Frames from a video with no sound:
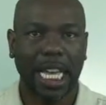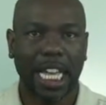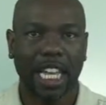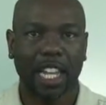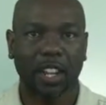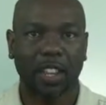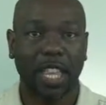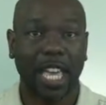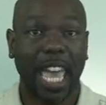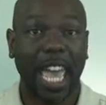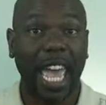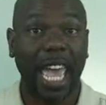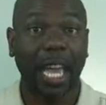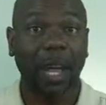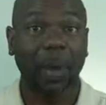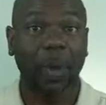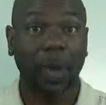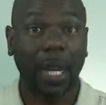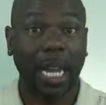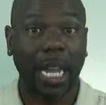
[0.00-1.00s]
the
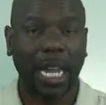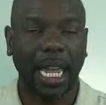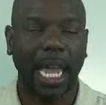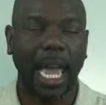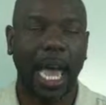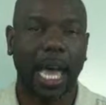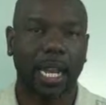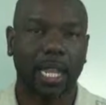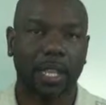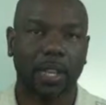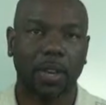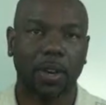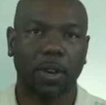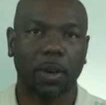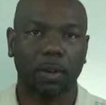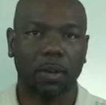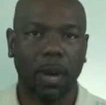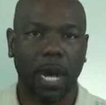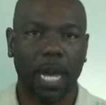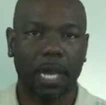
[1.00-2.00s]
equity out of the
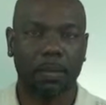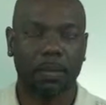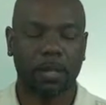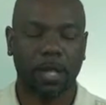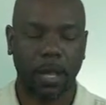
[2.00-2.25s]
home, right?